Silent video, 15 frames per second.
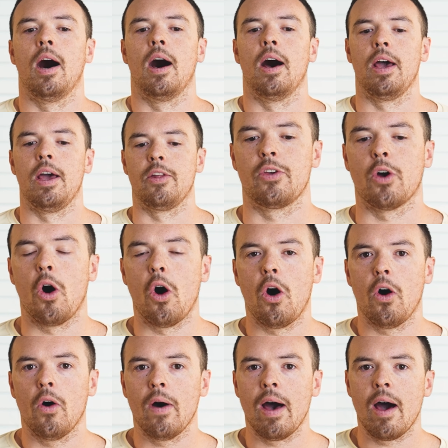It's
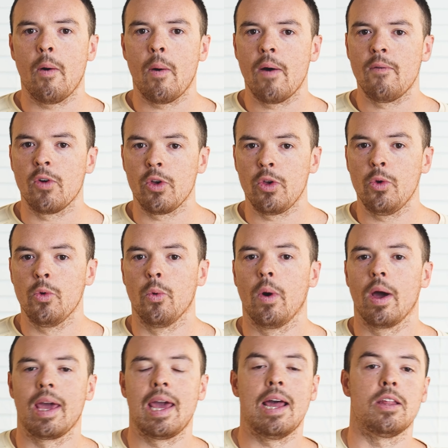all however
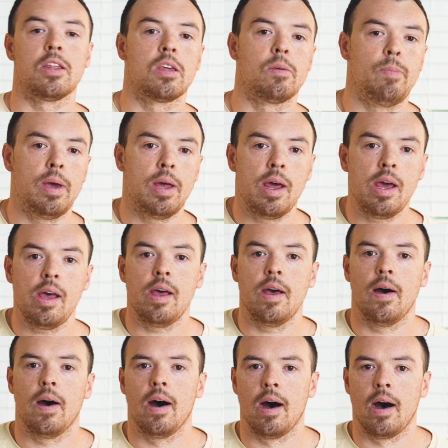you can spin it
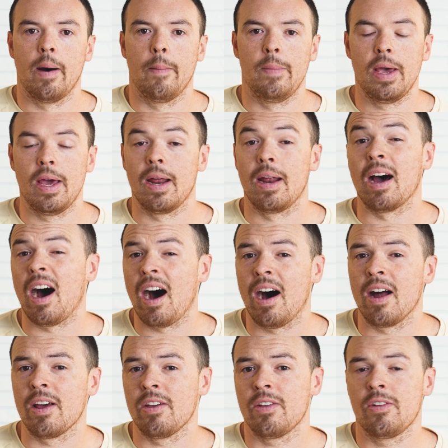in an
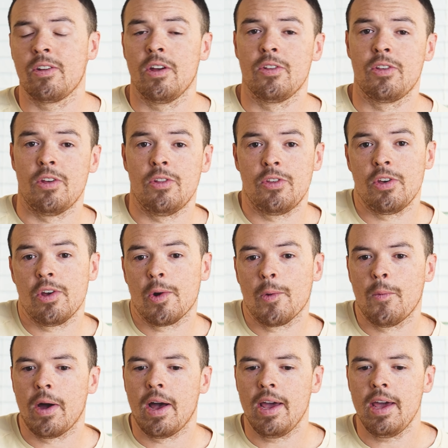honest, sincere
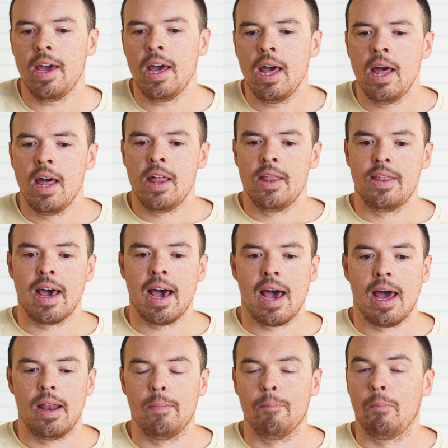way
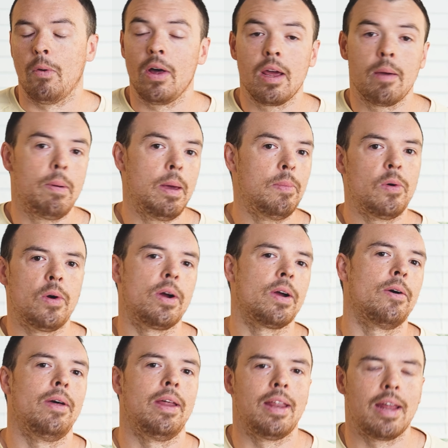that plenty of people are
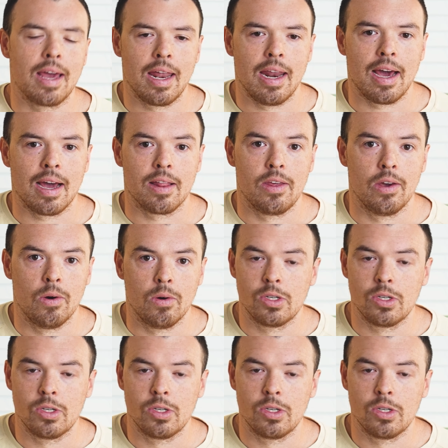going to connect to.